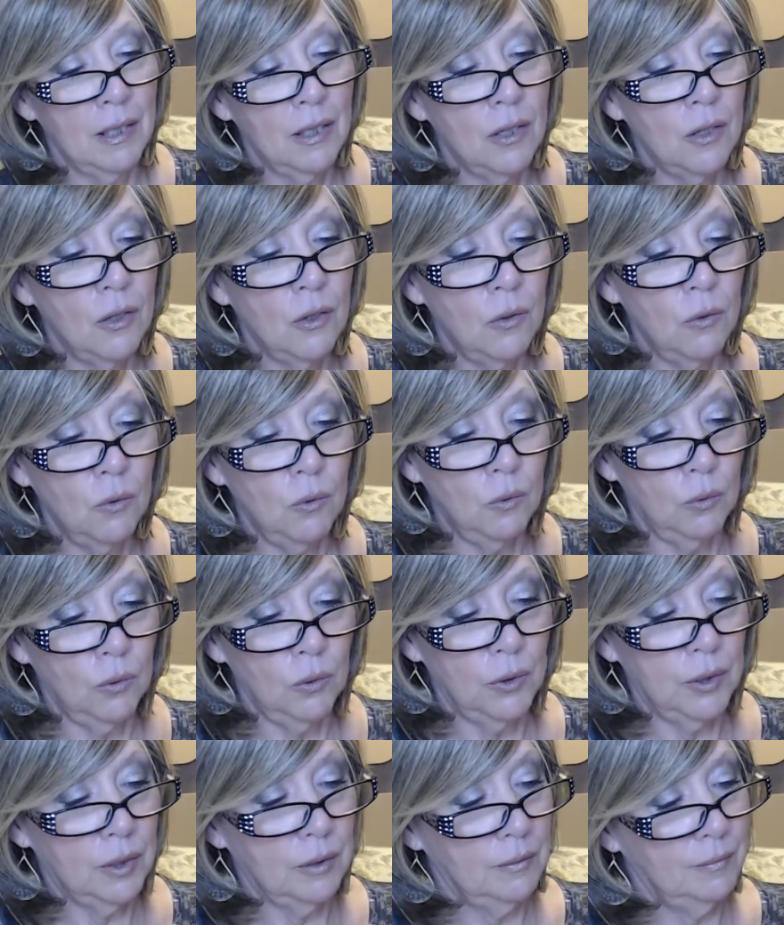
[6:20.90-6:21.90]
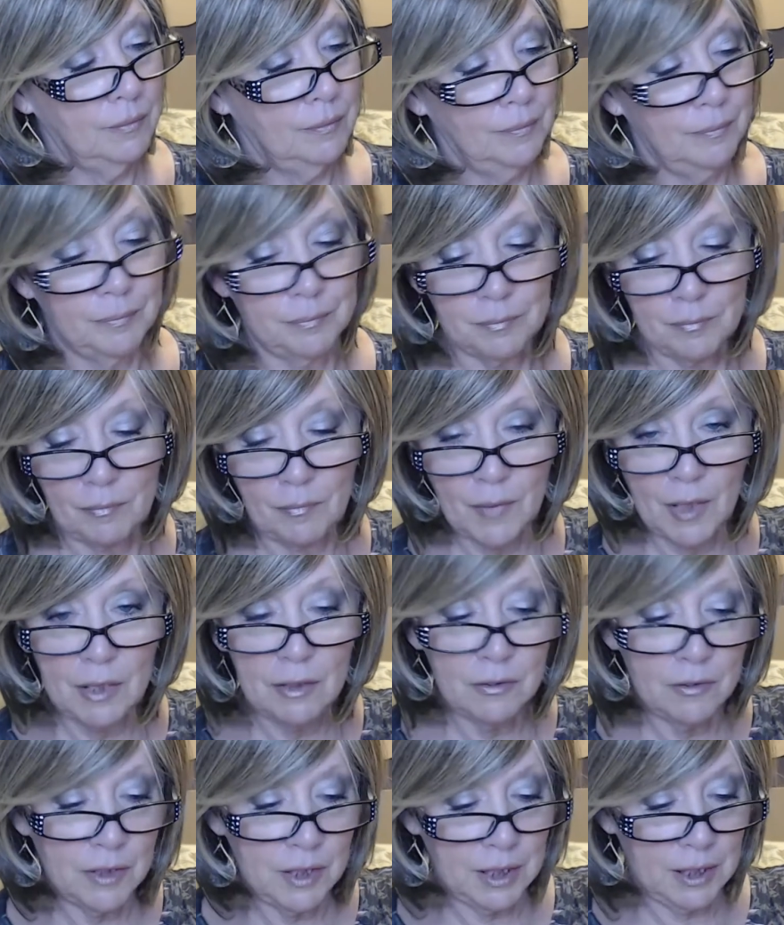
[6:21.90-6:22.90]
gold.
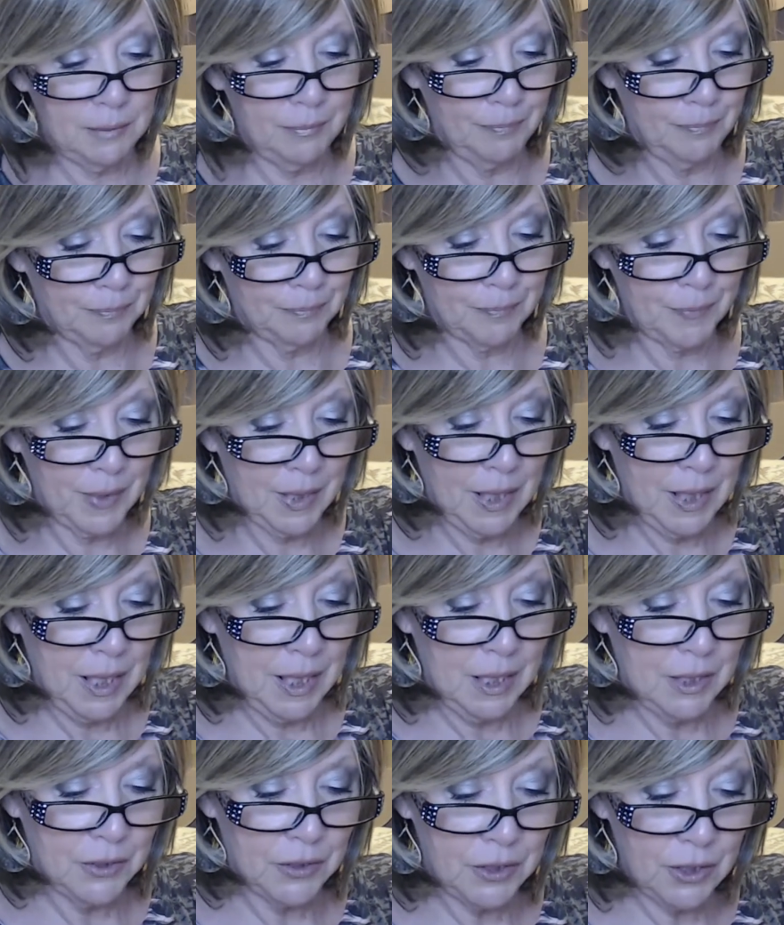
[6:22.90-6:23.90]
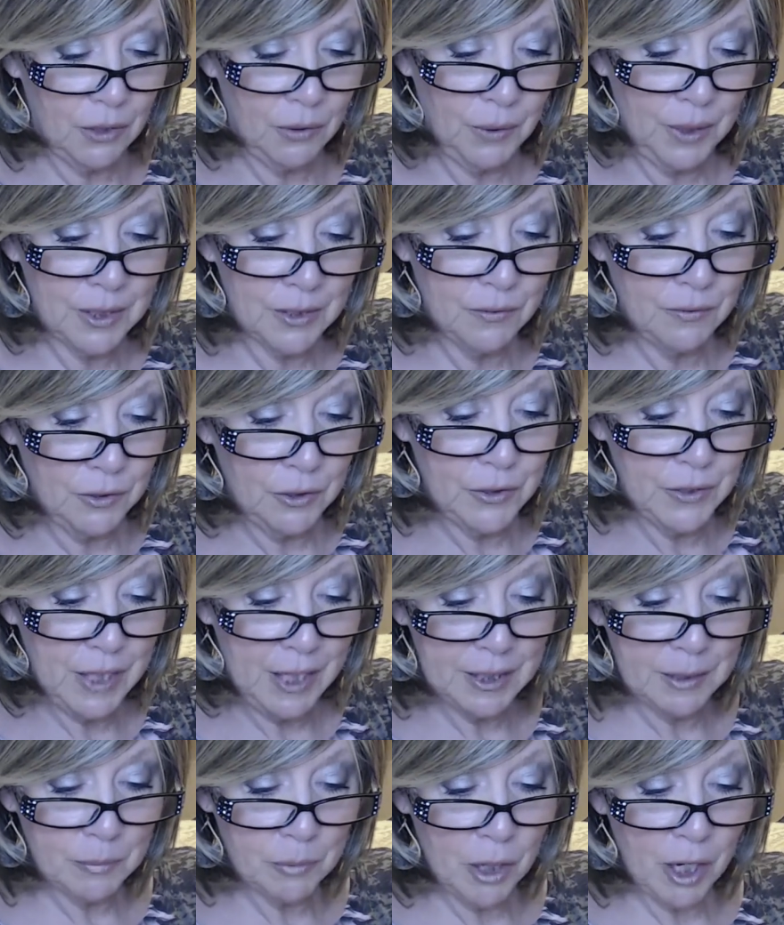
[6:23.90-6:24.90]
Alrighty. So it's a
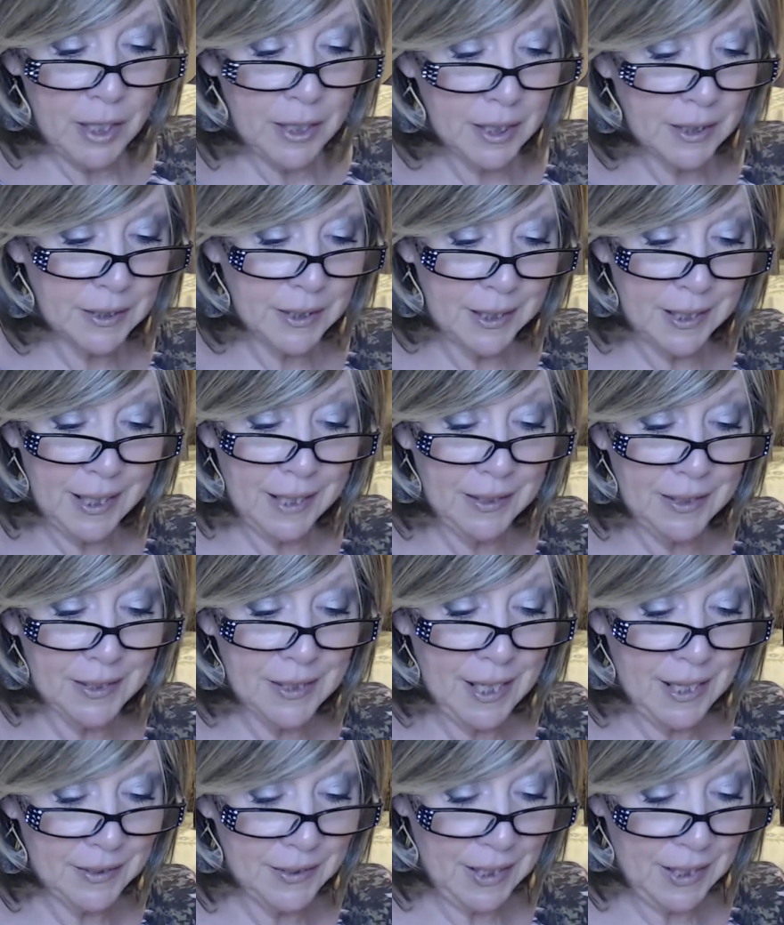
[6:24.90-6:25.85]
full-size product. Again, this has a